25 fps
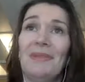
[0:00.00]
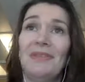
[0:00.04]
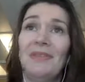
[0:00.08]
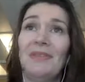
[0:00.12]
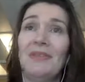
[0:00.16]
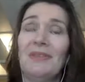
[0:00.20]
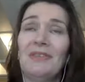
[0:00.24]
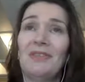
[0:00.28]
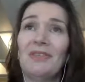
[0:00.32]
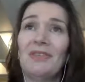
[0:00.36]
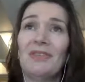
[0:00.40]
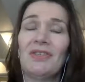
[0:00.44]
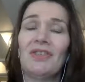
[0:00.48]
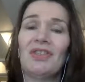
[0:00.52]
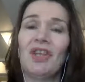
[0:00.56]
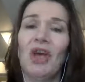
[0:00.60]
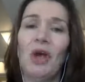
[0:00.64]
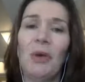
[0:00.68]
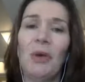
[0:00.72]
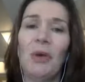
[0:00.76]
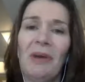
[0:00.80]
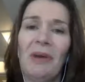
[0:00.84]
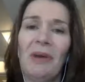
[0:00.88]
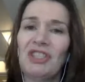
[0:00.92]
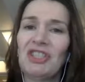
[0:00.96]

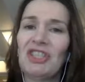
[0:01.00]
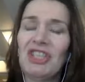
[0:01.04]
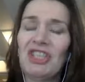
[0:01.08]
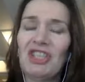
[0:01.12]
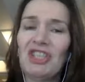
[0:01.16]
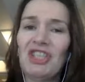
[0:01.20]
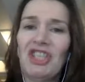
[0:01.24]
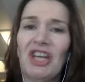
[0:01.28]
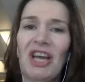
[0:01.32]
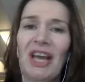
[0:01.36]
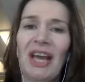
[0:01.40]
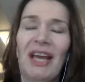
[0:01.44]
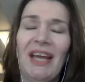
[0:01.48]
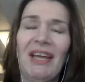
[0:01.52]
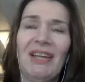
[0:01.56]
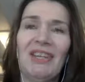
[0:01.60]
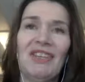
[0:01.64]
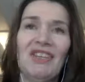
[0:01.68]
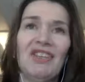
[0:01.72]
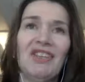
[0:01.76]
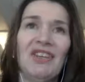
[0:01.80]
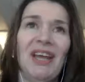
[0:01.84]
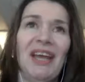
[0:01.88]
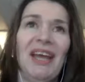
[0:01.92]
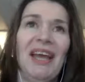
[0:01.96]
So much can
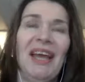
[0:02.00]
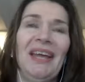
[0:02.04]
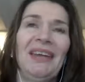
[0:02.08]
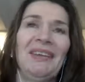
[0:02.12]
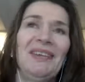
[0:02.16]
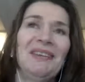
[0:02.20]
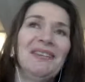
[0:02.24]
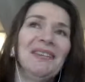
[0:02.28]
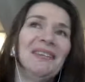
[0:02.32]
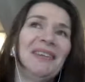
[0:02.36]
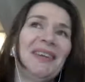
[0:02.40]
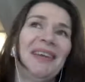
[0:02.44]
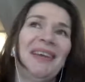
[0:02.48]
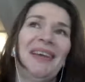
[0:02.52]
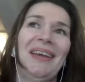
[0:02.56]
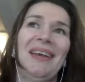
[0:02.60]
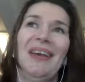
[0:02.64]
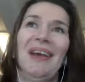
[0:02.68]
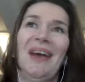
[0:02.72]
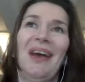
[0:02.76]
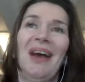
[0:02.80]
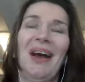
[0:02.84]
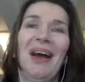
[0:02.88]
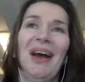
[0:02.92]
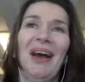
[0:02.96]
change. And
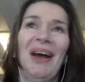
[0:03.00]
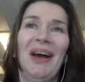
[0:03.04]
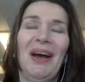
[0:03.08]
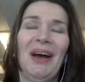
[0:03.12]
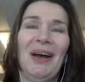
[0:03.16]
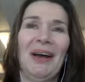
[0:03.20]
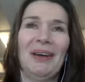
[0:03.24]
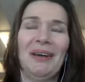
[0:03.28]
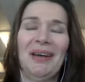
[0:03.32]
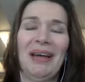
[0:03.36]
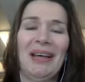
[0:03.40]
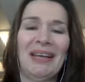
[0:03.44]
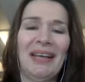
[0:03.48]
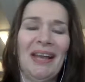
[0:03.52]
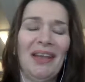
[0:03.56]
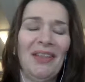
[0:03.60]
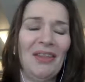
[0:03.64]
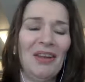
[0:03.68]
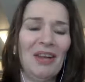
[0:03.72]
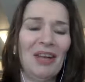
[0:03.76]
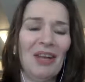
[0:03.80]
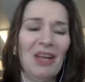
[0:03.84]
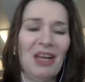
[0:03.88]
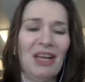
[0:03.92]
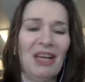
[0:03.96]
another
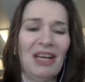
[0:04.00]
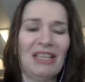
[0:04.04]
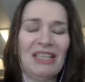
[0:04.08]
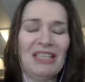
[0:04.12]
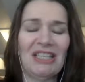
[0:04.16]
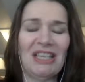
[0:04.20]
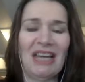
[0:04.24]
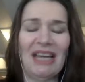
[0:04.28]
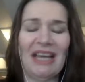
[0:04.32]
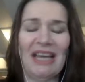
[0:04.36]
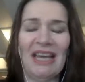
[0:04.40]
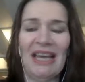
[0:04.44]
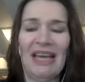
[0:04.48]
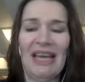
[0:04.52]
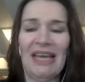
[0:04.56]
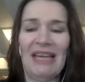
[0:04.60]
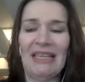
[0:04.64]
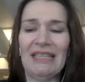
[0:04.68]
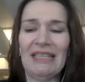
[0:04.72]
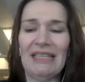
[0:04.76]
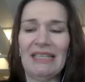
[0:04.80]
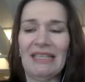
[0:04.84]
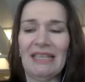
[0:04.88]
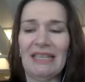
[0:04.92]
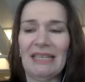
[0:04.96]
client I
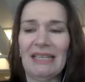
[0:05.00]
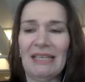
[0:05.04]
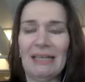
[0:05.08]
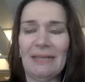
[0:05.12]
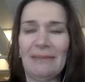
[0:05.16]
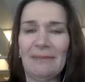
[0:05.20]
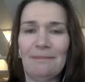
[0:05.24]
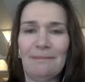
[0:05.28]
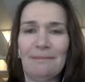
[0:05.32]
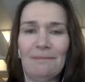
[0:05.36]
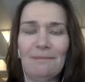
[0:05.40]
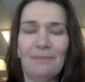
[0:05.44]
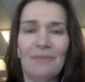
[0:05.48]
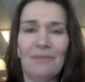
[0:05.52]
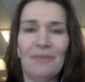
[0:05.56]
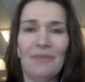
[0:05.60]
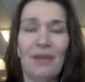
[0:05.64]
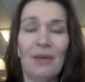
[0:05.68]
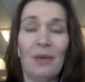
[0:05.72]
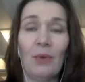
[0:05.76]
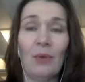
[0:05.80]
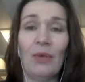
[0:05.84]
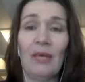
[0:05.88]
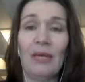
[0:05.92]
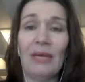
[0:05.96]
had,
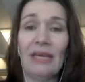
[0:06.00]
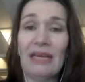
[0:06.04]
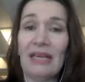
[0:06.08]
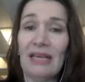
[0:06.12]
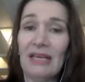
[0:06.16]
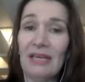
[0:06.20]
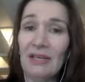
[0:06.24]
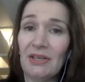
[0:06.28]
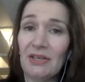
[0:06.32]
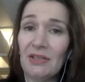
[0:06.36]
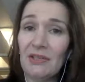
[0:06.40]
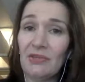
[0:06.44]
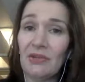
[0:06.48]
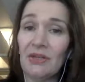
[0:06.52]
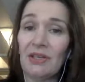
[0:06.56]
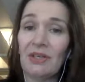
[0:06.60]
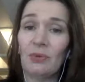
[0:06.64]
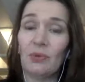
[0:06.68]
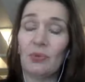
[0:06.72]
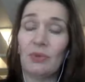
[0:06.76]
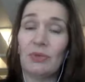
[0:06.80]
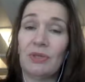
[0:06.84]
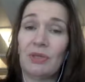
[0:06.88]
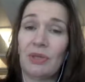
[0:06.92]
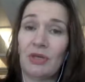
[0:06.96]
they were in an industry that
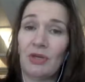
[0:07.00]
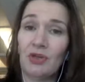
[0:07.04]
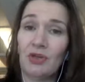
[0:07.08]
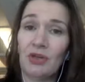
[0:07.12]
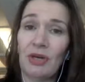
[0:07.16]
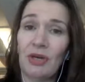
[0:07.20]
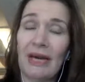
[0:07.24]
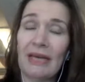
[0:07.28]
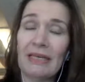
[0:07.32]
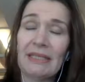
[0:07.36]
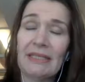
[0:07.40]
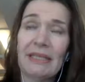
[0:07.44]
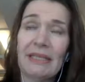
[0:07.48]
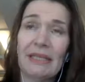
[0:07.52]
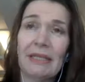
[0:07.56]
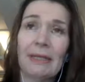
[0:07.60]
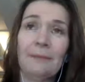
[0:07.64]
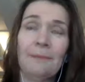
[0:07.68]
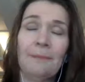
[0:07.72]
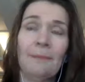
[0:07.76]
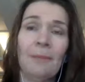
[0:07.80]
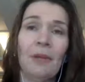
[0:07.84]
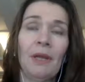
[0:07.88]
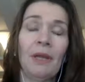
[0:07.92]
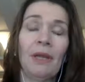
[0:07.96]
was contracting.
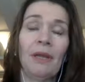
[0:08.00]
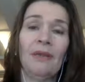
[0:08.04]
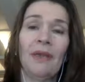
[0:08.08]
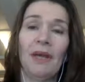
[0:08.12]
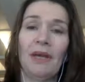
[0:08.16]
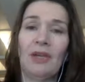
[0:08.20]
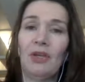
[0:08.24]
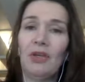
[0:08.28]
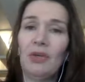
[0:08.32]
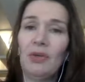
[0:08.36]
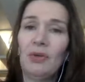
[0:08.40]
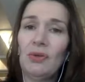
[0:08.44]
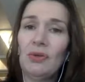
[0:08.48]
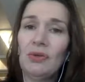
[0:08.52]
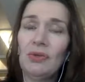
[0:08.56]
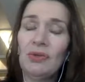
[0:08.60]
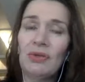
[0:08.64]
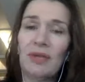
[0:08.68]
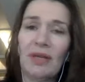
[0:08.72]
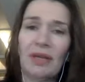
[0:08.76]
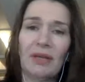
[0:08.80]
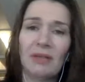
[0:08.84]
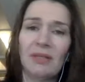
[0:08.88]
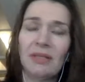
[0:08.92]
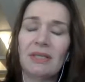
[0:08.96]
They knew this,
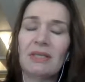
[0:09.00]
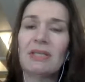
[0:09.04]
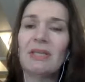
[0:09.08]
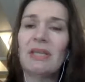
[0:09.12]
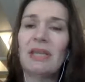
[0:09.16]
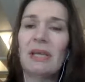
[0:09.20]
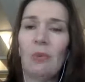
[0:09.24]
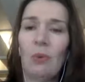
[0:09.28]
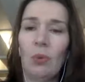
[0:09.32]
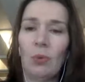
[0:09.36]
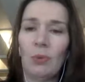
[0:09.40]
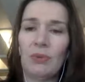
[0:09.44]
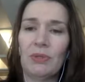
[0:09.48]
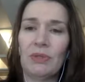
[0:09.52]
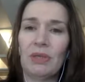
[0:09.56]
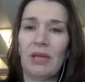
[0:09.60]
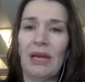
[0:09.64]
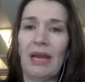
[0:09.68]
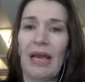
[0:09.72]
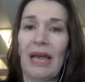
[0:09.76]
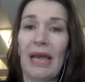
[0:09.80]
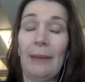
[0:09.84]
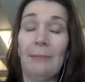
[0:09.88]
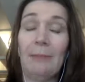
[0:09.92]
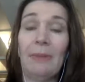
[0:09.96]
they could see what was going to
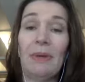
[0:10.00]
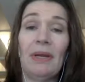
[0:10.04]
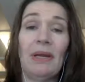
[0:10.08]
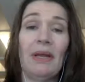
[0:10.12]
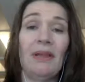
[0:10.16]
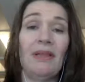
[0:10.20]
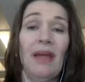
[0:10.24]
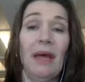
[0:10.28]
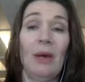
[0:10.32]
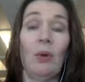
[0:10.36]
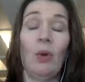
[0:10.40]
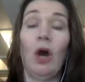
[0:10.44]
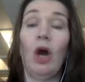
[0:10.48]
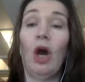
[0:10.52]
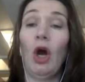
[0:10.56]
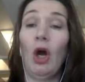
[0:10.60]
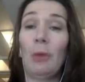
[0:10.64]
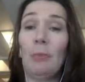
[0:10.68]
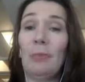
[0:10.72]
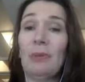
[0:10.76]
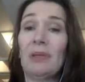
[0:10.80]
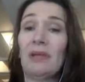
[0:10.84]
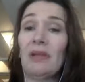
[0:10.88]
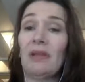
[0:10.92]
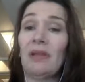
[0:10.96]
happen, and they were
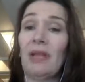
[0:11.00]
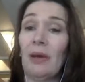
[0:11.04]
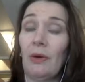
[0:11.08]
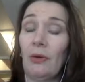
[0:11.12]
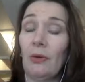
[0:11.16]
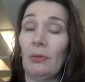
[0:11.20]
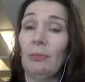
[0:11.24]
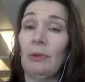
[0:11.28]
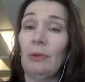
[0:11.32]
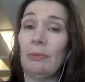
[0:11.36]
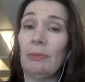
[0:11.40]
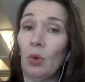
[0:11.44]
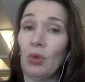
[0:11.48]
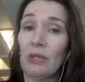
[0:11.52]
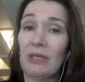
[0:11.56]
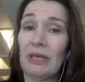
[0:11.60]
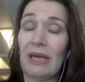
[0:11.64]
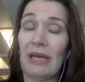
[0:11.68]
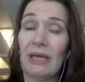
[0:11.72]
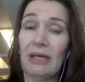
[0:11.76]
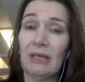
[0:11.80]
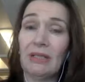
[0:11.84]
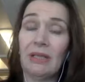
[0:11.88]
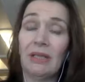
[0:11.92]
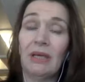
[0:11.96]
hoping that they would be bought
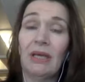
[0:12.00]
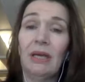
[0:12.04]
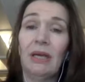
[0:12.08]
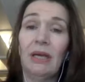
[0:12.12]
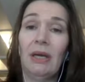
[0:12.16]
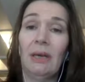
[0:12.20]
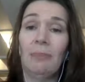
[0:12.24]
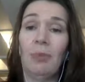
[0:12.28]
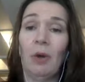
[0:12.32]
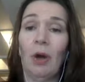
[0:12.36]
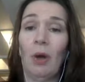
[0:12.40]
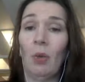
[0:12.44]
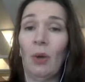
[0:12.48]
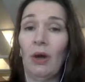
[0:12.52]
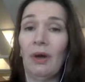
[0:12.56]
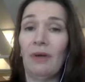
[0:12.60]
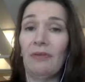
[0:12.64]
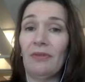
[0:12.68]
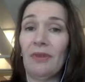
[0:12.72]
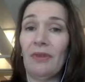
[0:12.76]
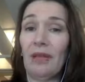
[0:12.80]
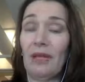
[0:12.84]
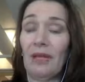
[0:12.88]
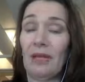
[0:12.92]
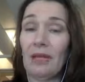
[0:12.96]
out by one
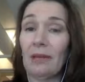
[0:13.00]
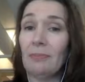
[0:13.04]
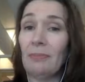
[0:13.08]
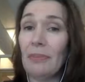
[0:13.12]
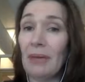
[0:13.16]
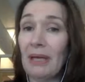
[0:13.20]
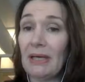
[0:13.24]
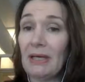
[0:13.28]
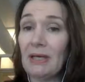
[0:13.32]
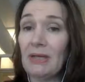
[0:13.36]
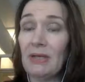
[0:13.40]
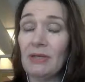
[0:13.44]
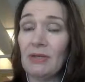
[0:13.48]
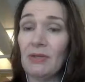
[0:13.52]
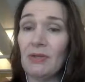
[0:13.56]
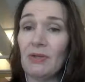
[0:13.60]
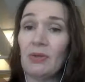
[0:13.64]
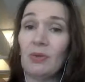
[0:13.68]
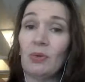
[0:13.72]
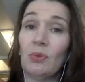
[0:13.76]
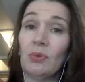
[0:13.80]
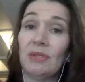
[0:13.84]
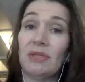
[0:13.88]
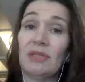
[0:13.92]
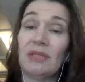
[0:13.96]
of their competitors
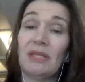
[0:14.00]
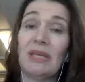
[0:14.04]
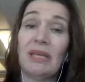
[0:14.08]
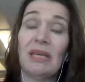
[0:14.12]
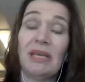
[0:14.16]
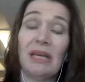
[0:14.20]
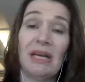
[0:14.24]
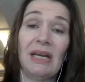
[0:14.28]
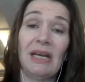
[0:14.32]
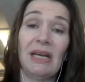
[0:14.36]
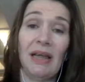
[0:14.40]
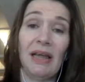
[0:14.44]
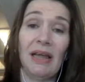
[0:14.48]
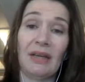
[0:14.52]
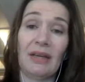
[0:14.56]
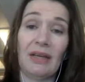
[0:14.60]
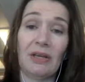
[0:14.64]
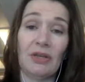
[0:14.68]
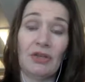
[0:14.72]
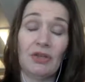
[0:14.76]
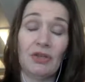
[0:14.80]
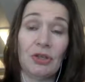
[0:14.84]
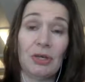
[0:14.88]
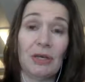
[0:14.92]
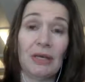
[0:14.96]
who was in another
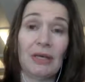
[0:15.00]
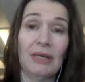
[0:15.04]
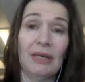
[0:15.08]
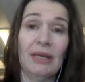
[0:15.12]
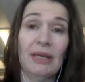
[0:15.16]
country.